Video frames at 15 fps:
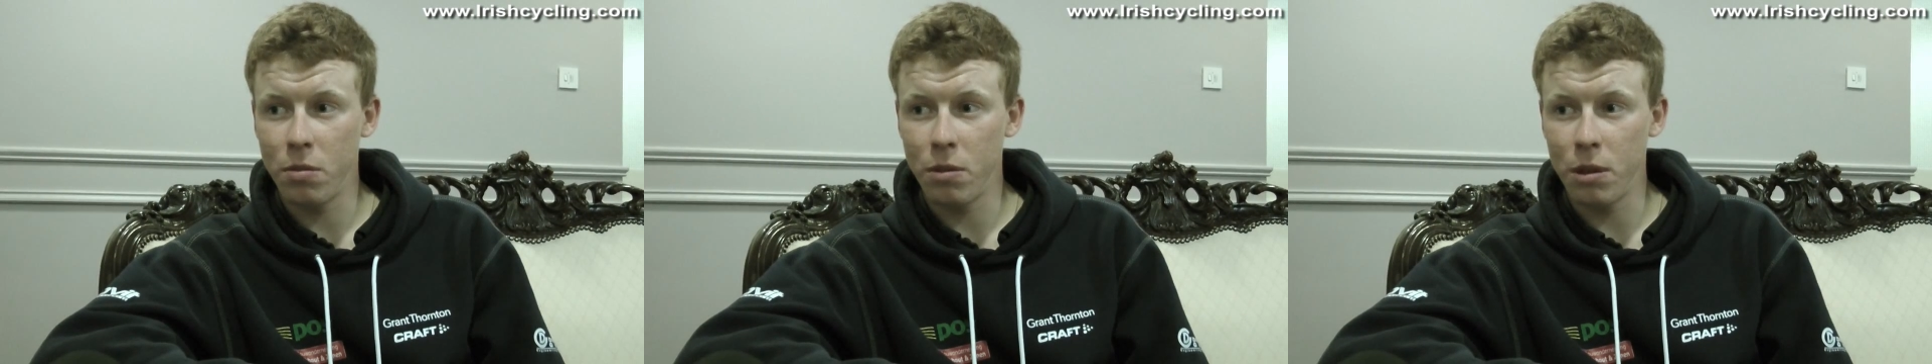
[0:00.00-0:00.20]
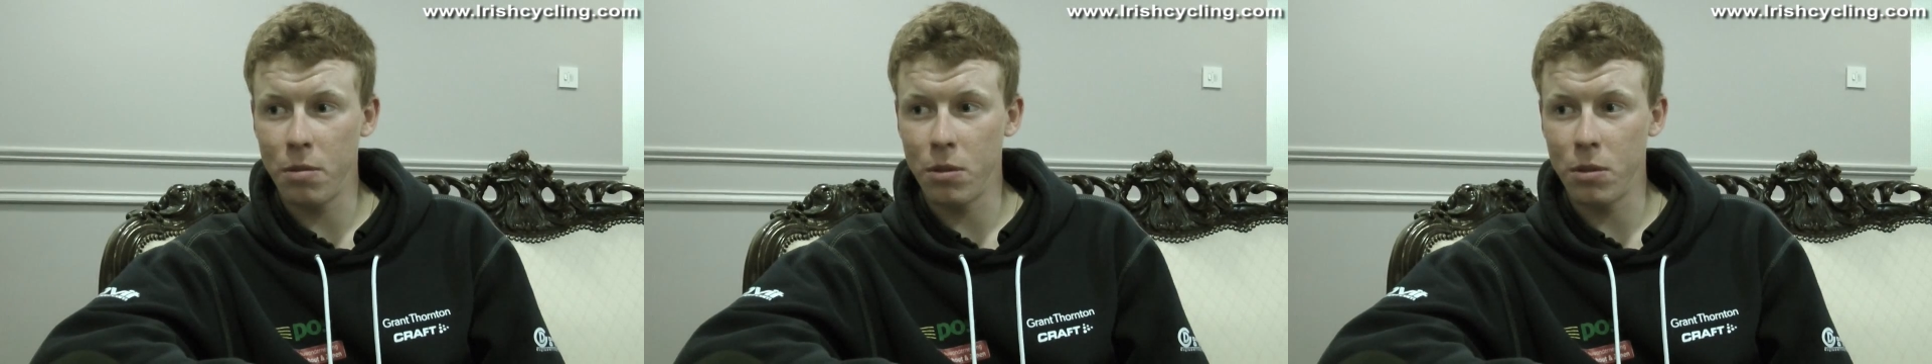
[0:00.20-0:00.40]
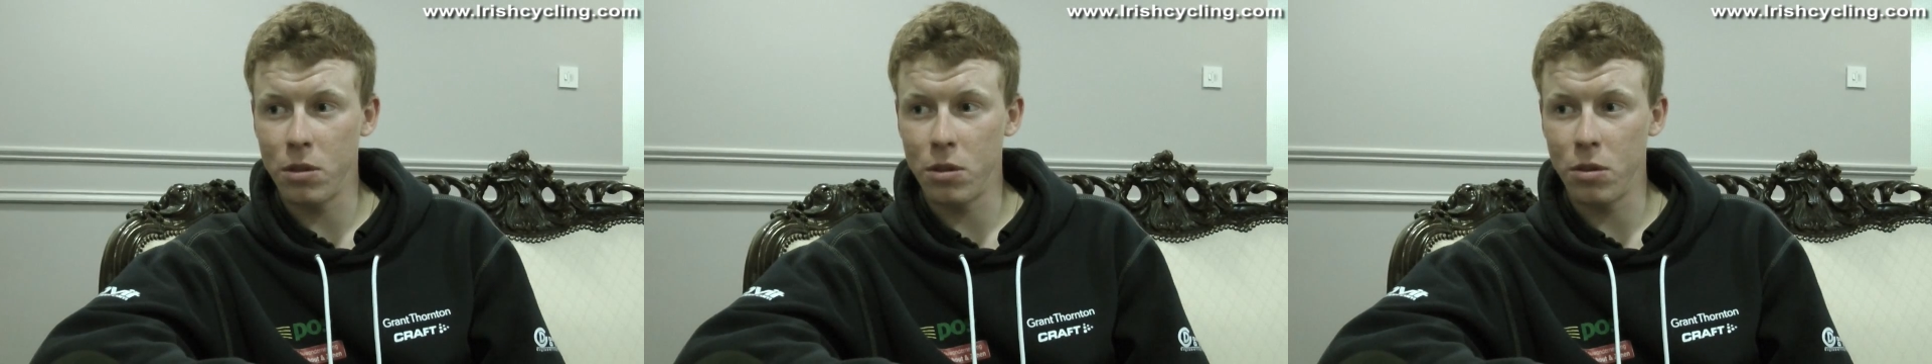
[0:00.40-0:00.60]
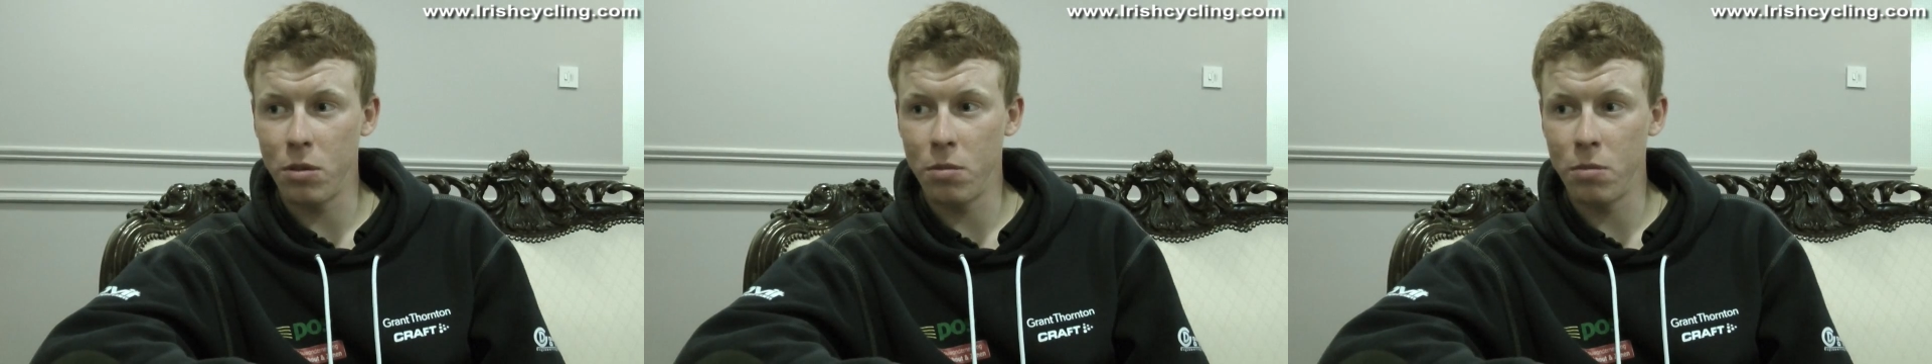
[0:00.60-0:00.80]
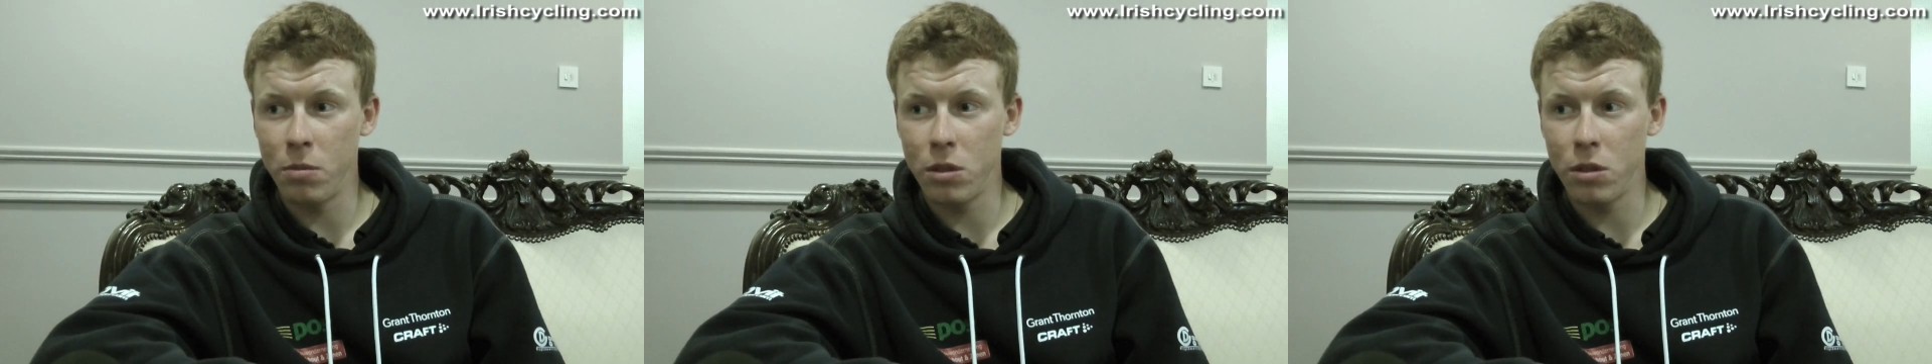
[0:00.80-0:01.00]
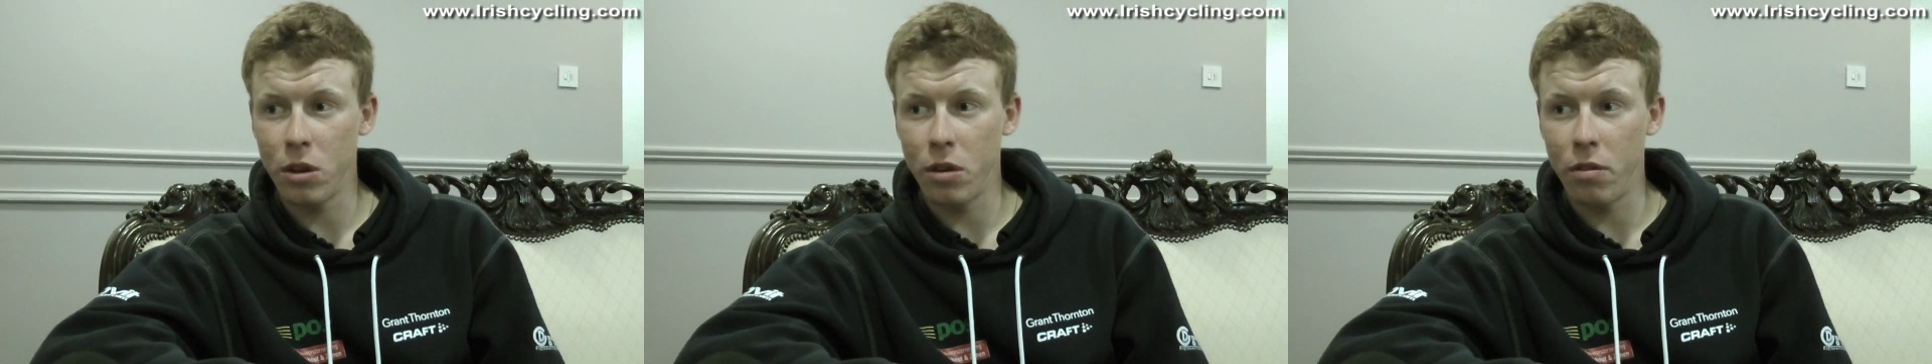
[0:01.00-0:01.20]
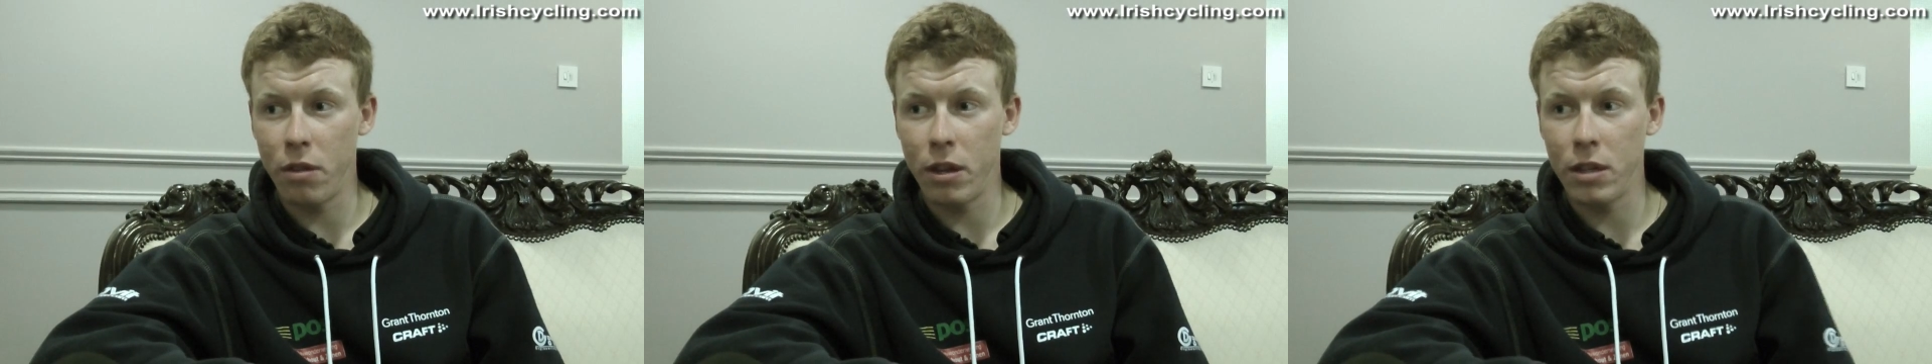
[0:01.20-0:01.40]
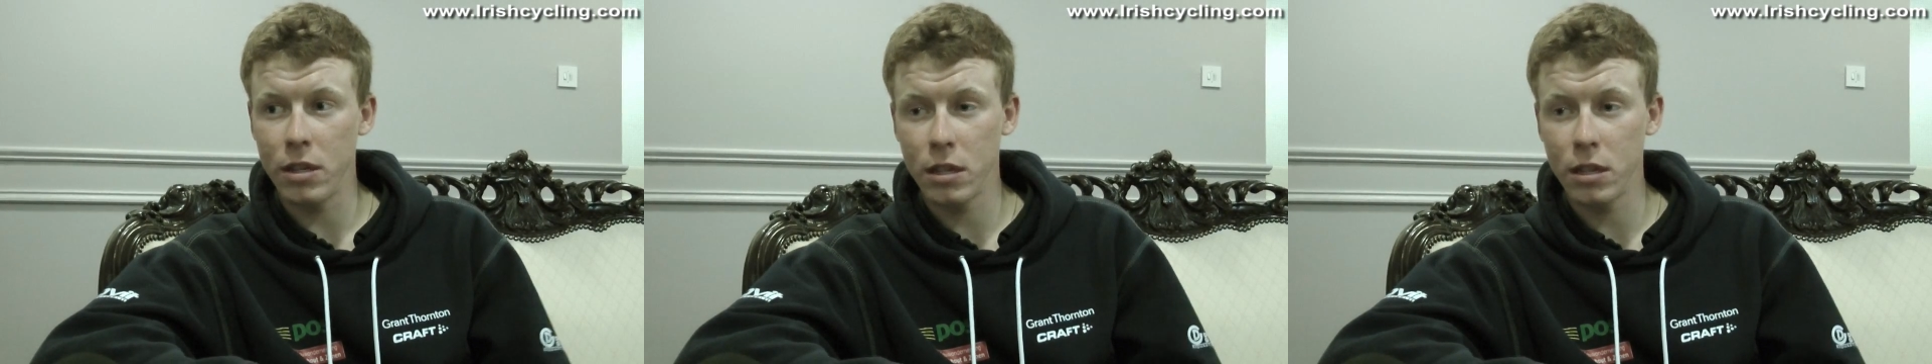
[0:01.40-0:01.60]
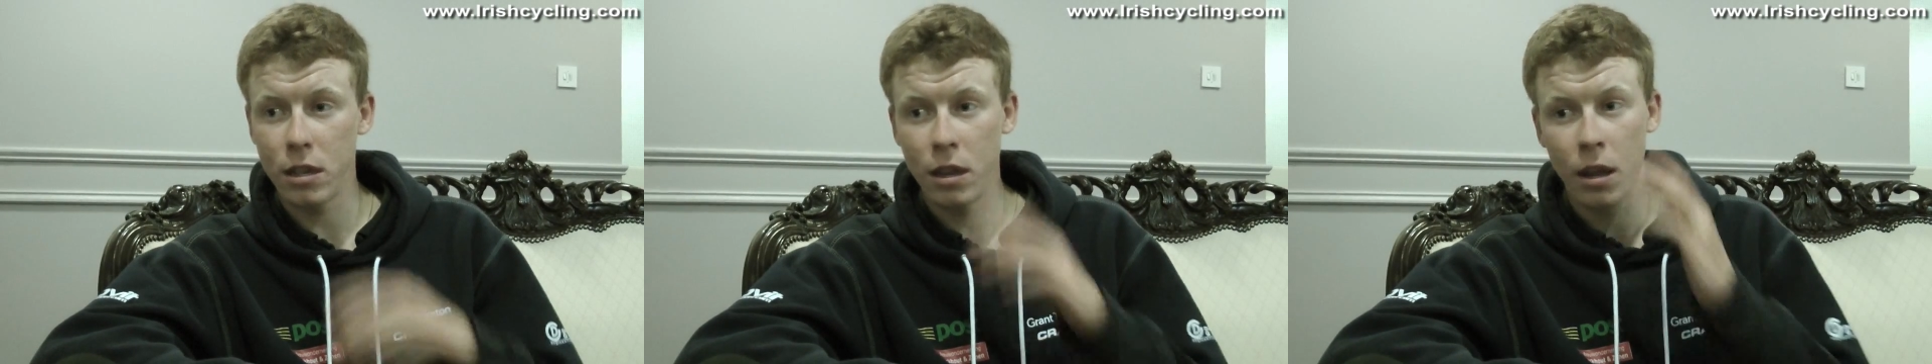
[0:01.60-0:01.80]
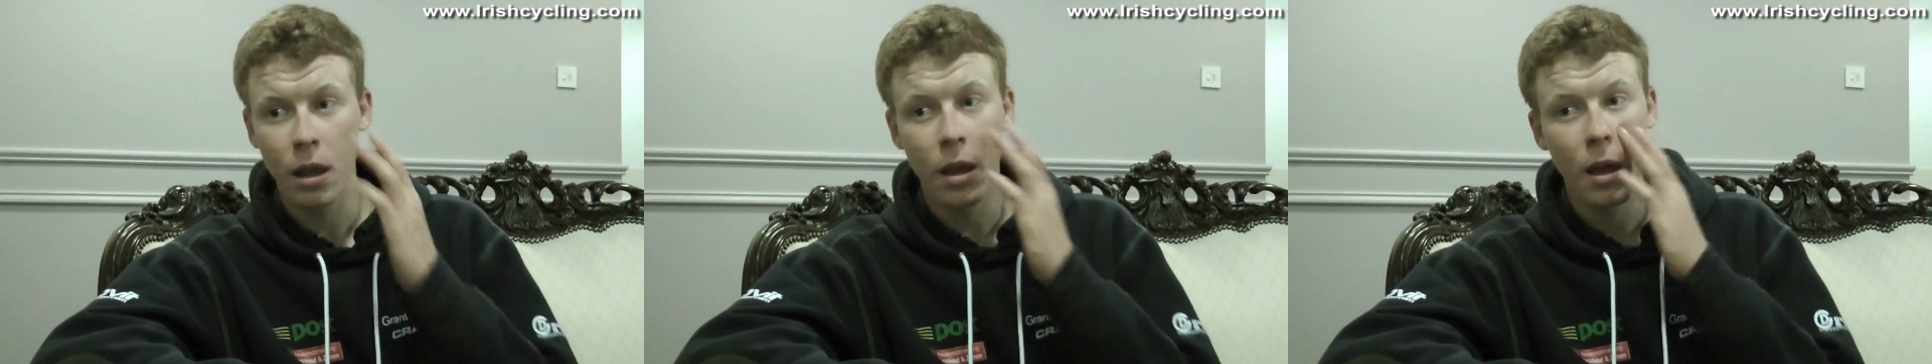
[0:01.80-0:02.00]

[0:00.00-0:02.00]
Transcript: three months at home, started racing.